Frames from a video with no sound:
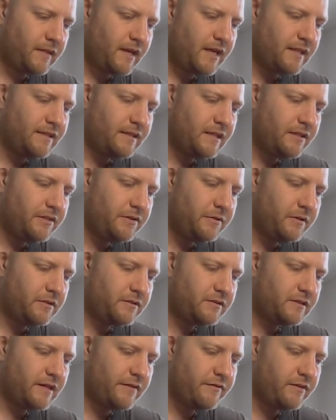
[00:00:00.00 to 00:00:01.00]
and then you
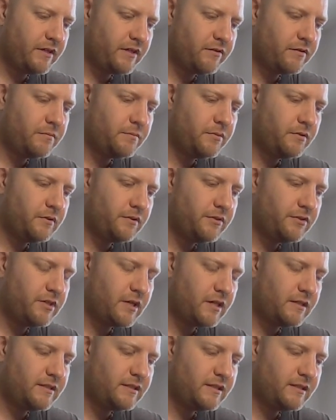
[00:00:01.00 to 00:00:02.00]
also have another bowl
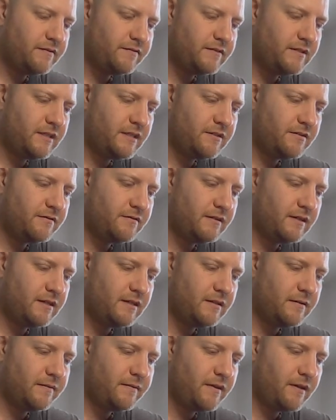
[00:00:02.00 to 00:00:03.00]
jati of
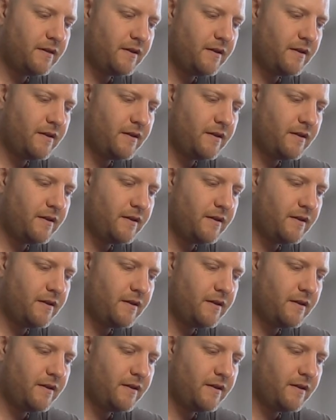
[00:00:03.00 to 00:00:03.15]
Tisra,